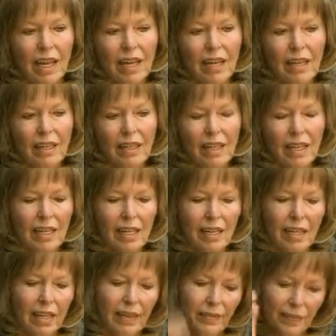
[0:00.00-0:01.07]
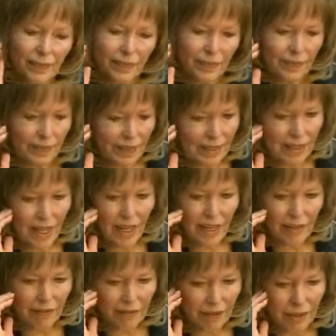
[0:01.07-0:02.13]
And the
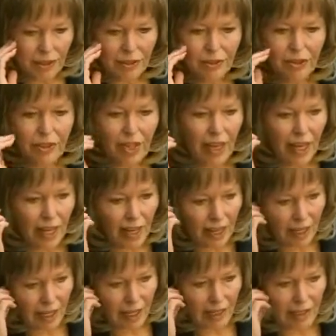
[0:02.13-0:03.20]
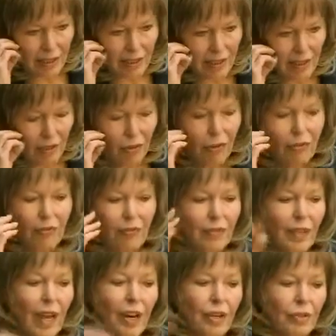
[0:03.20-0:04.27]
second filter I had, or
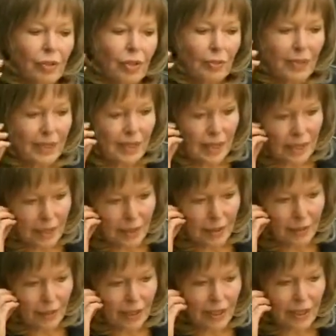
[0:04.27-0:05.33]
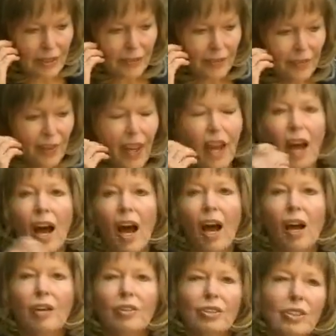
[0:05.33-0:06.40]
air treatment system, was a
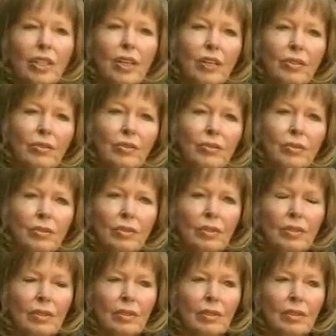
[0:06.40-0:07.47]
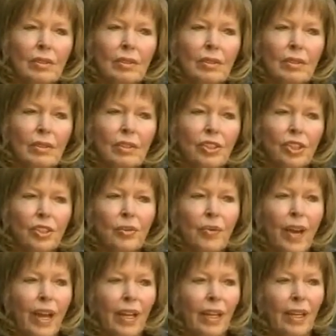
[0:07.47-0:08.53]
ozone
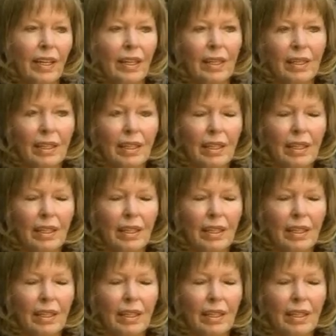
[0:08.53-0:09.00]
generating